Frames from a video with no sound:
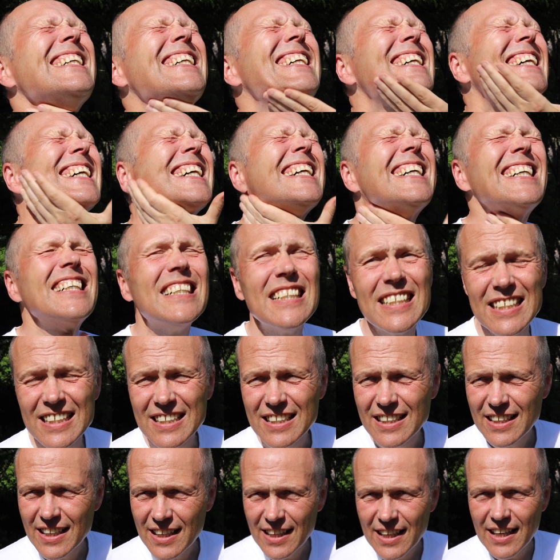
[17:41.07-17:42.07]
uh,
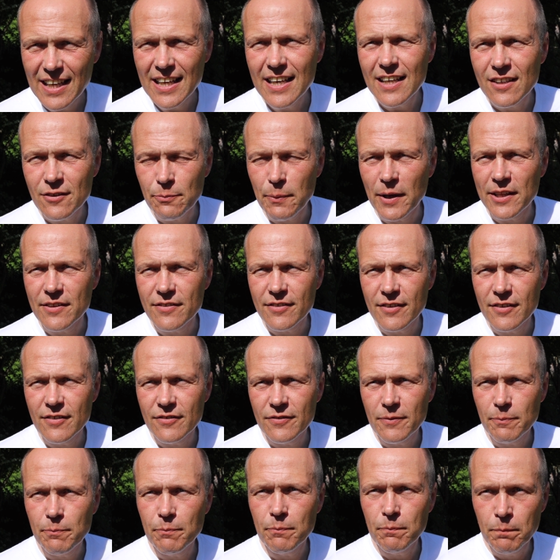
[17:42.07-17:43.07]

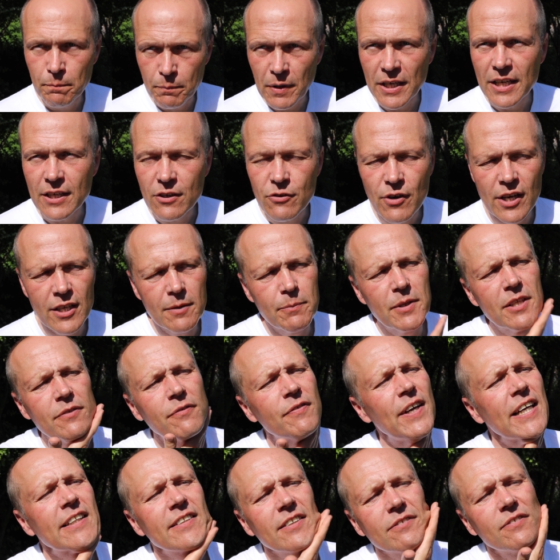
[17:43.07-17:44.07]
inexpensive but incredibly
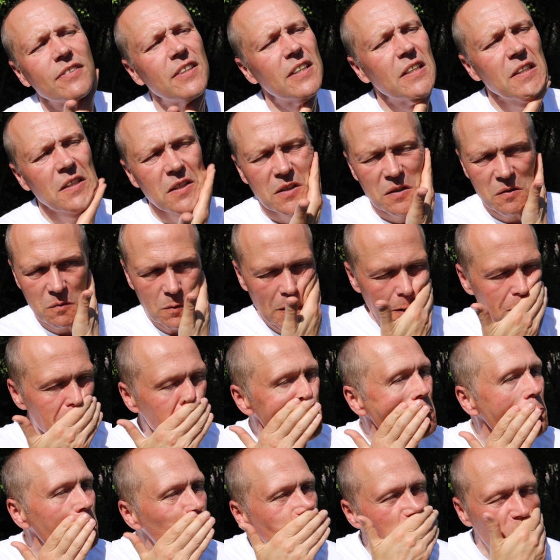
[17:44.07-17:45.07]
effective,
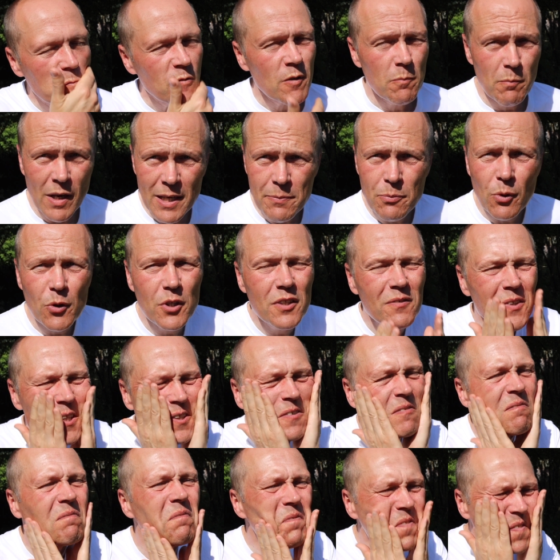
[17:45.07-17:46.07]
which, from my point of
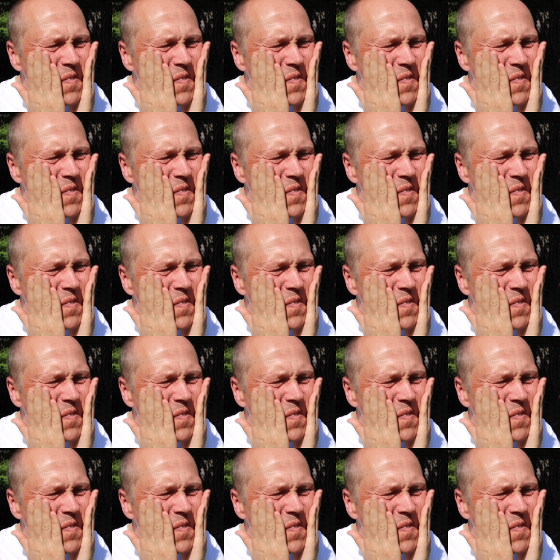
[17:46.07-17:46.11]
view,